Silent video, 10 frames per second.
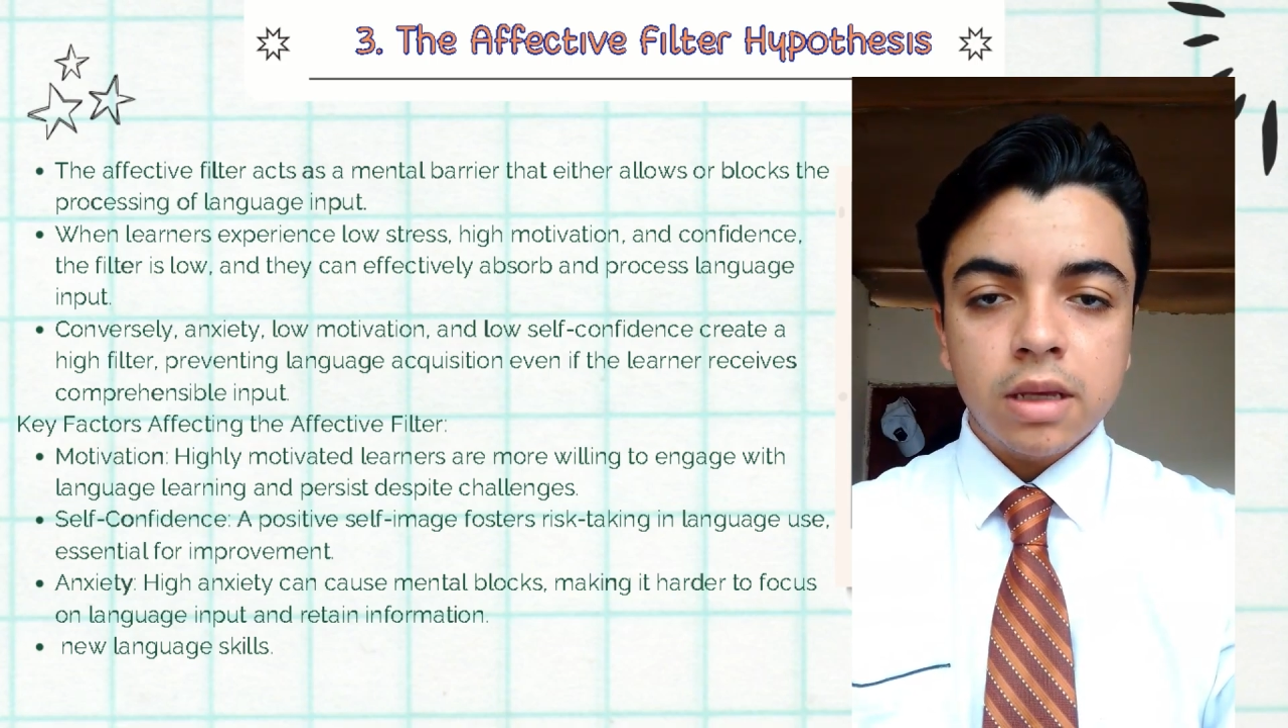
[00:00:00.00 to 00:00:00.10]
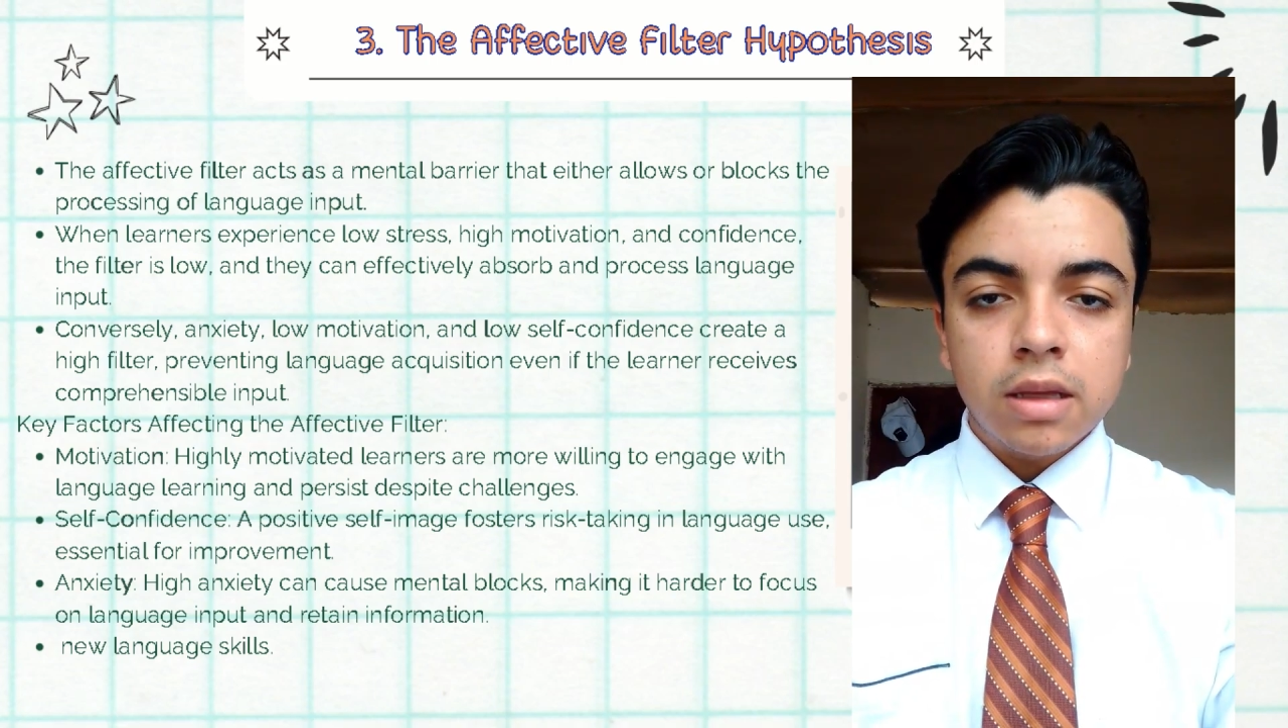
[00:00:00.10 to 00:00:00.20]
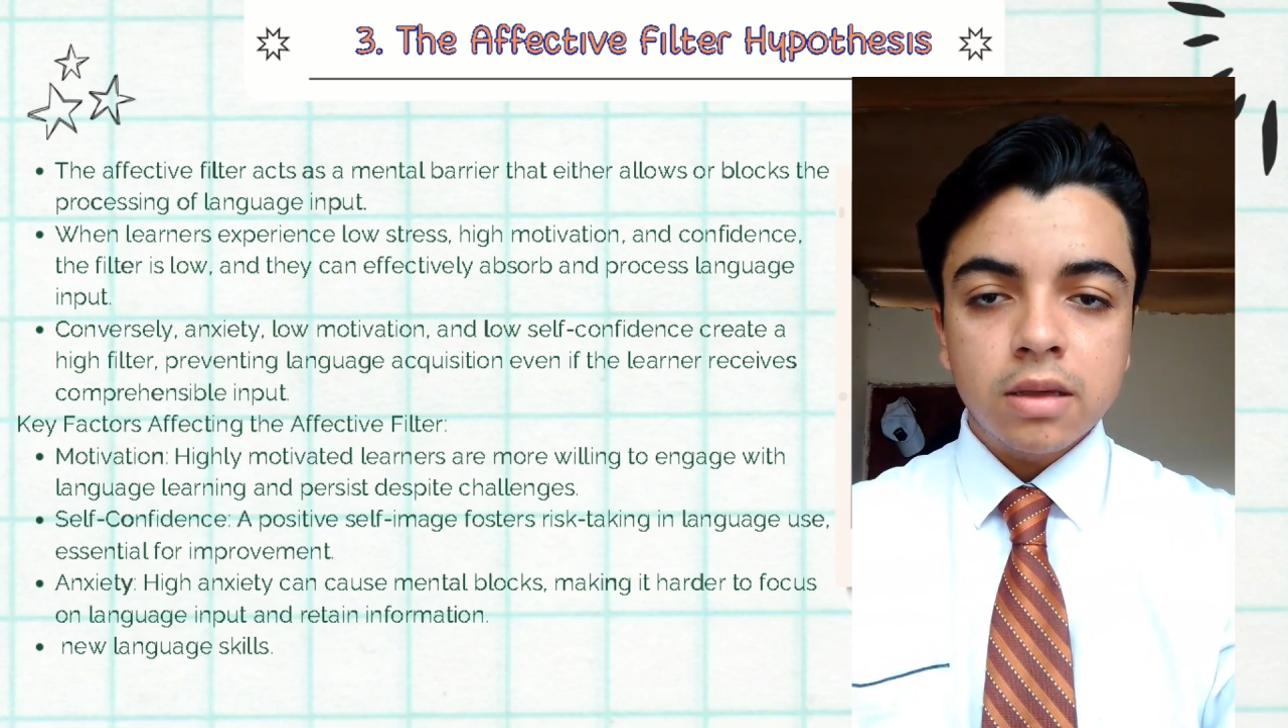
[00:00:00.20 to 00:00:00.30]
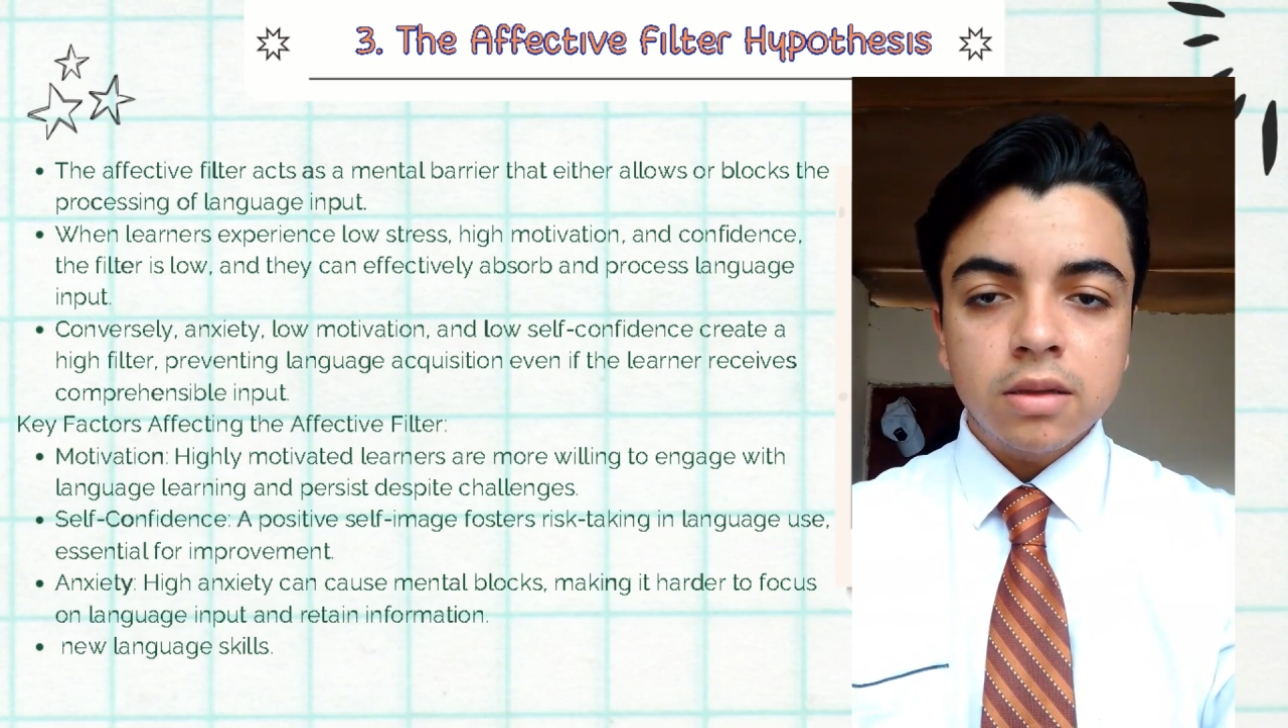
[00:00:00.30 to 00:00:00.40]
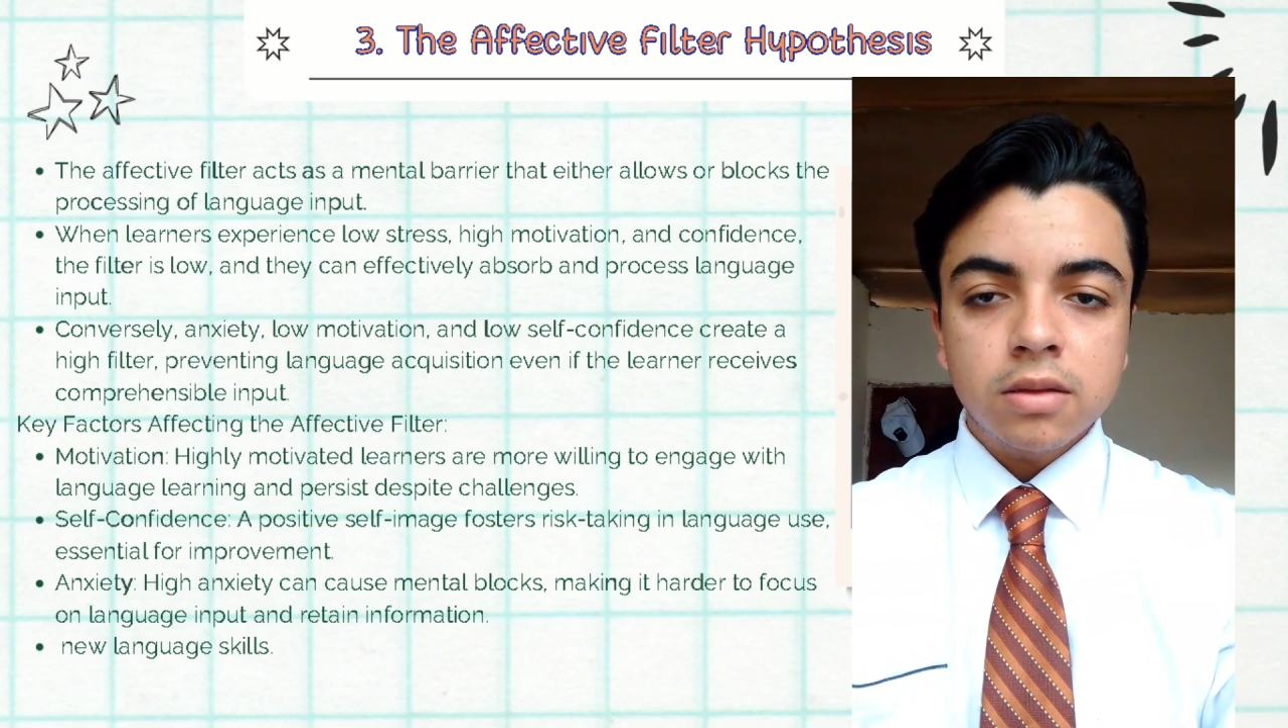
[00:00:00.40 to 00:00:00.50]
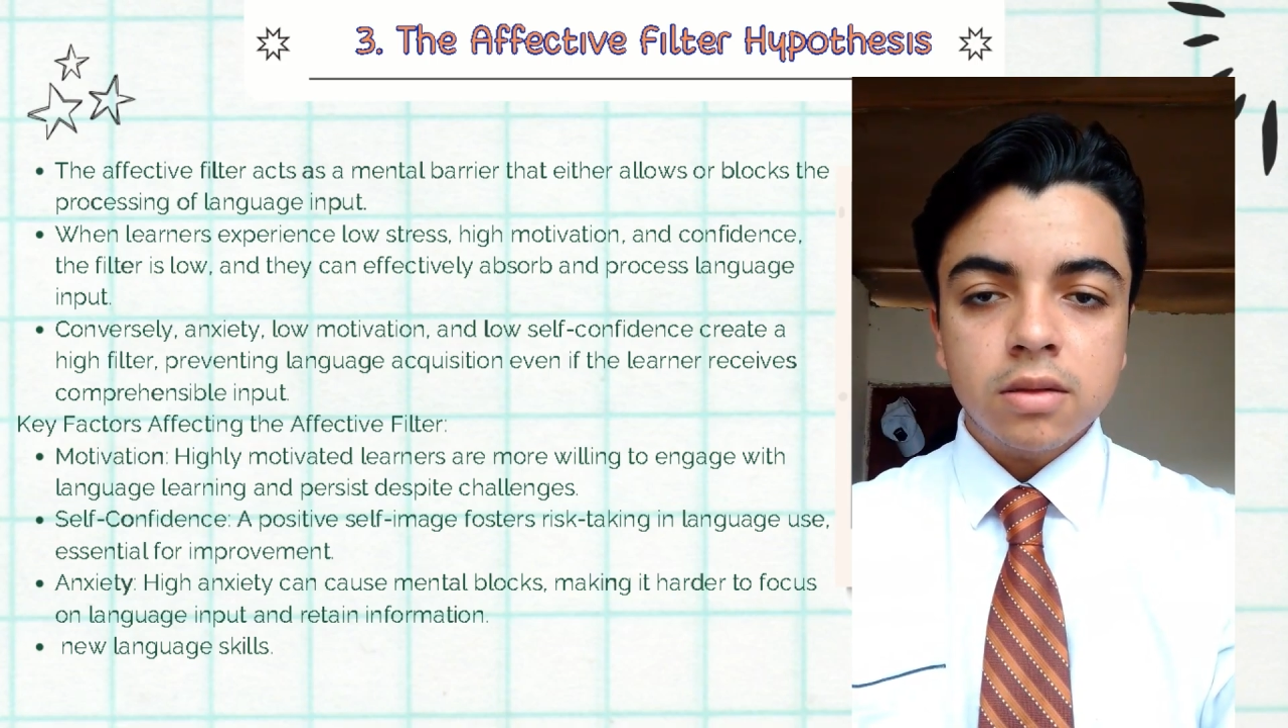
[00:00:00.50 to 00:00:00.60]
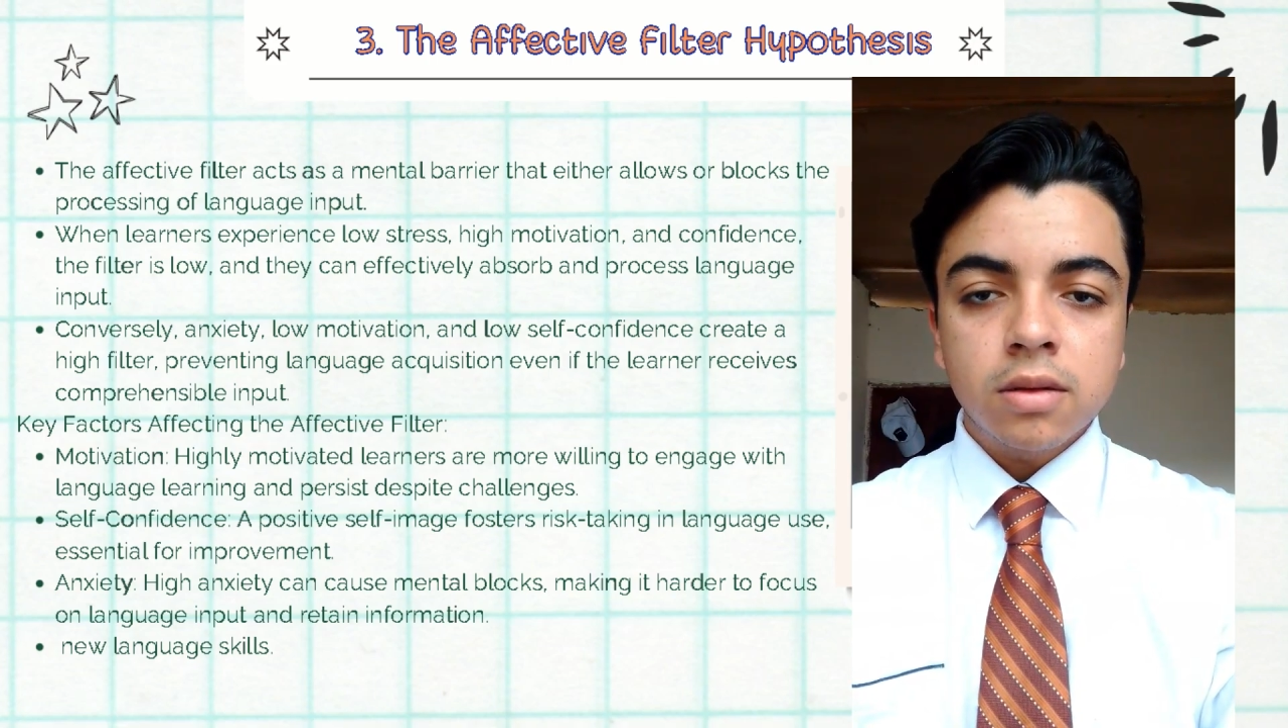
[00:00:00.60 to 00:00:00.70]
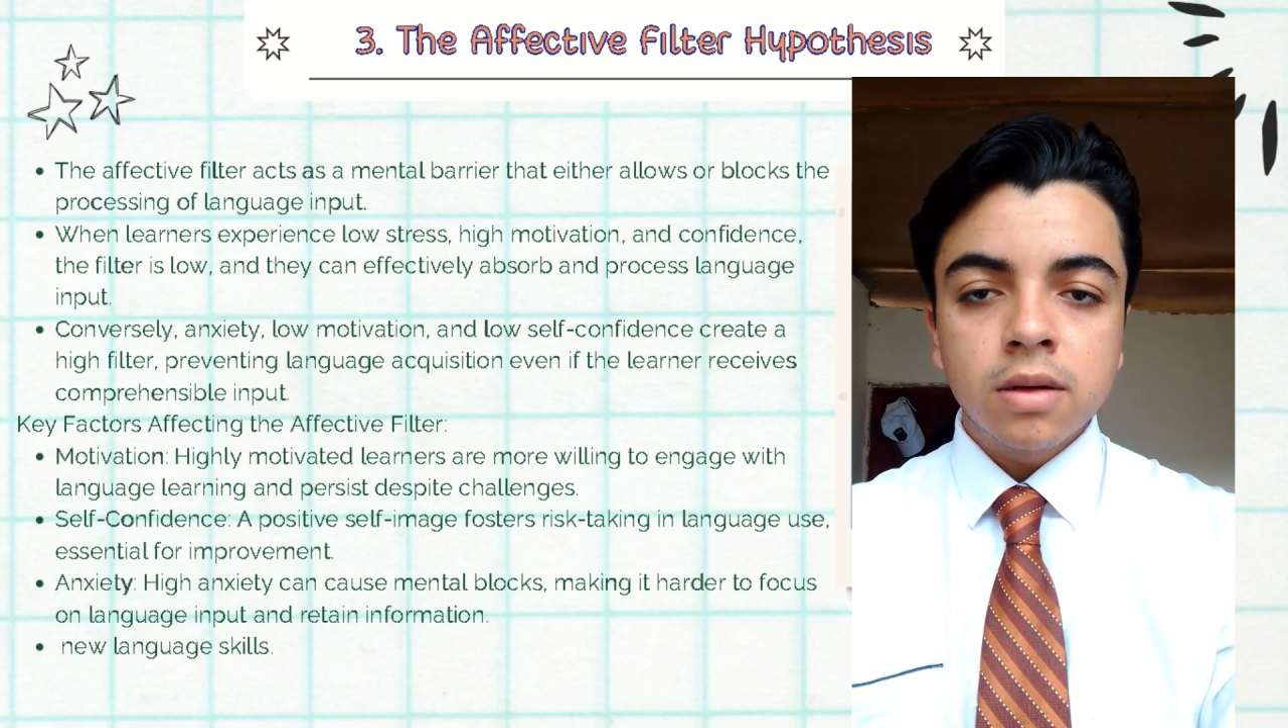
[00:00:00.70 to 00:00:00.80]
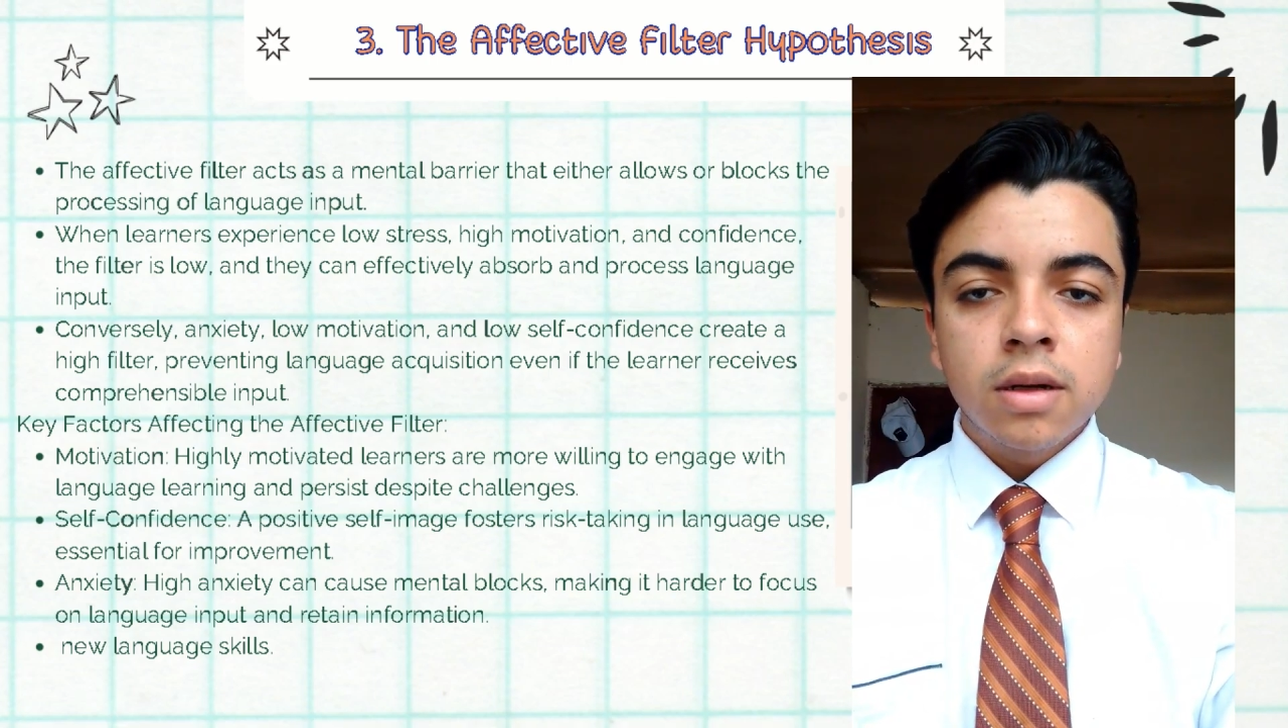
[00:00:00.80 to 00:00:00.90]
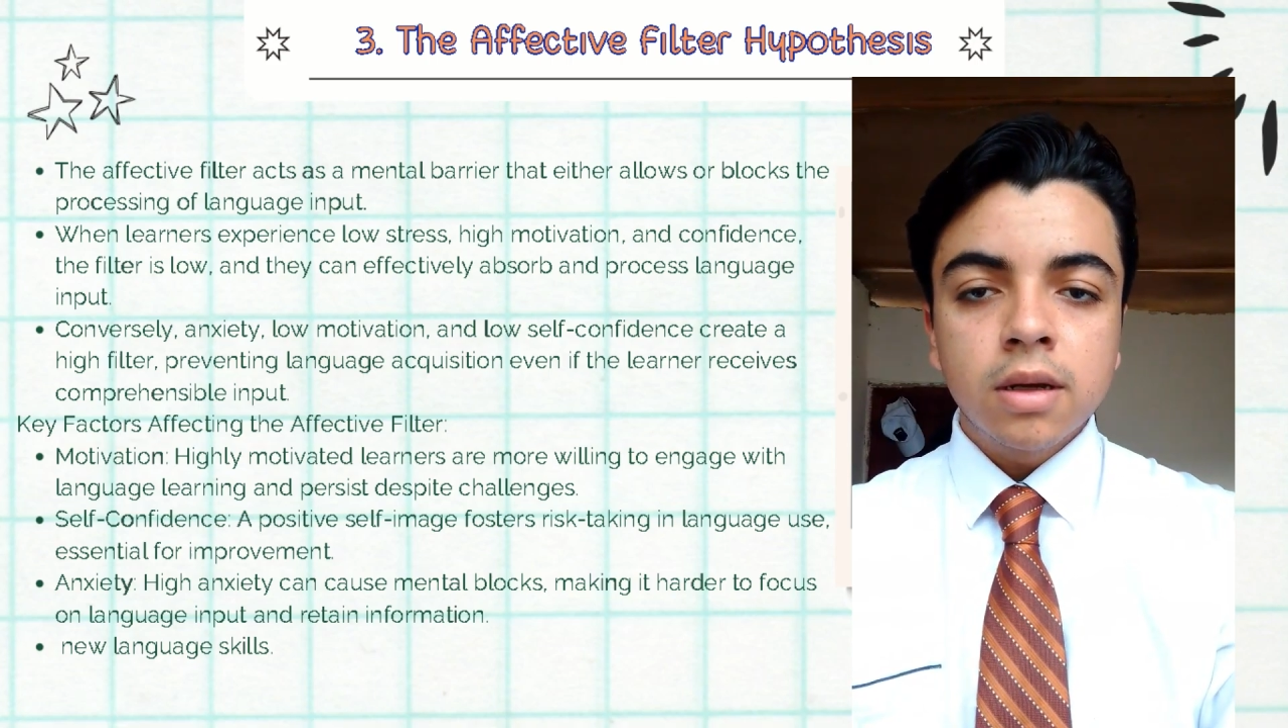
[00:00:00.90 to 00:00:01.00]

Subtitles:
that either